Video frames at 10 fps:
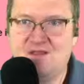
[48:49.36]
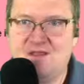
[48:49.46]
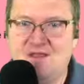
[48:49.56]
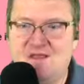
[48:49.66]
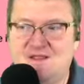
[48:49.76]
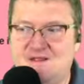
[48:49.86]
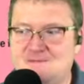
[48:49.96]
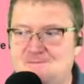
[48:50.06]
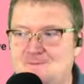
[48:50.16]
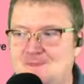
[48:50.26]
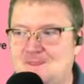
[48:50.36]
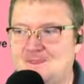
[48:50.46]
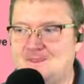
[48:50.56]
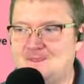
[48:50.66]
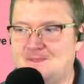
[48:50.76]
Okay,
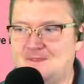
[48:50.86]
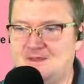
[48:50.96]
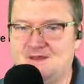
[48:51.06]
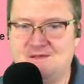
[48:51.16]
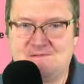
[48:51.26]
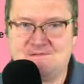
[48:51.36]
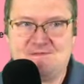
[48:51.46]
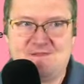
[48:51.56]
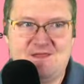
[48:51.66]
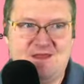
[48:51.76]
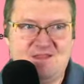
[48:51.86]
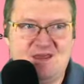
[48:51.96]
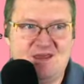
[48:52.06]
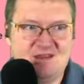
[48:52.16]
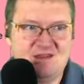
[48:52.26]
and then the next one
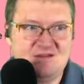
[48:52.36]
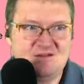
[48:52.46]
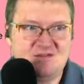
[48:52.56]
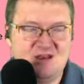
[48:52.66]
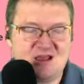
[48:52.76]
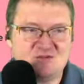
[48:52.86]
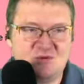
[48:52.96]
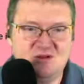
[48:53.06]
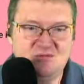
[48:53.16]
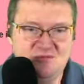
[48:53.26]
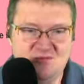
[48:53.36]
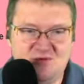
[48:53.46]
was letterboxed.